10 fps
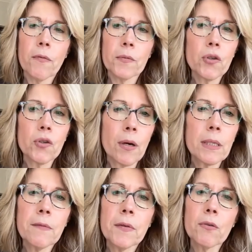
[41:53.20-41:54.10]
dark
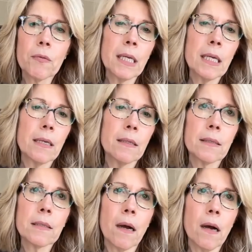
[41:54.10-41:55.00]
leafy
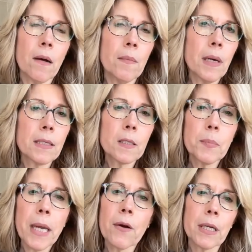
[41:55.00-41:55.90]
greens,
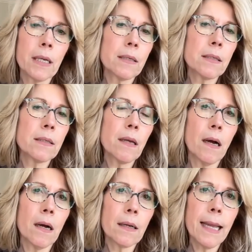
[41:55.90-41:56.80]
asparagus,
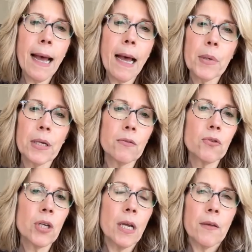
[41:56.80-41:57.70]

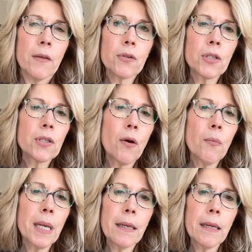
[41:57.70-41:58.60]
cabbage. There are so
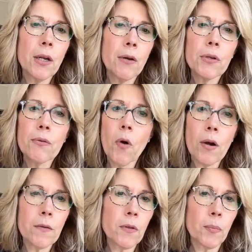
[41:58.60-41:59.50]
many, you
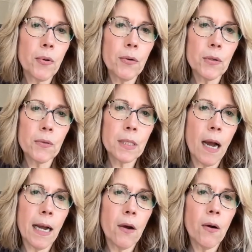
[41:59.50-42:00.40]
walk through the produce
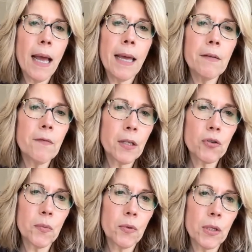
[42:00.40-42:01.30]
aisle, any
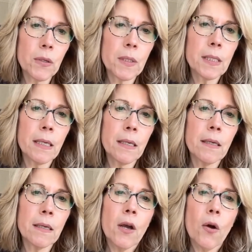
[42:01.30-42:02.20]
vegetable you
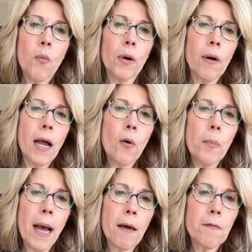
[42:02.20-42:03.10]
see will
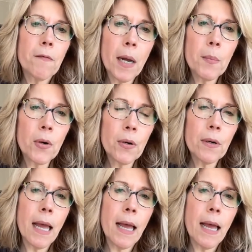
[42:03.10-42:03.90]
help add fiber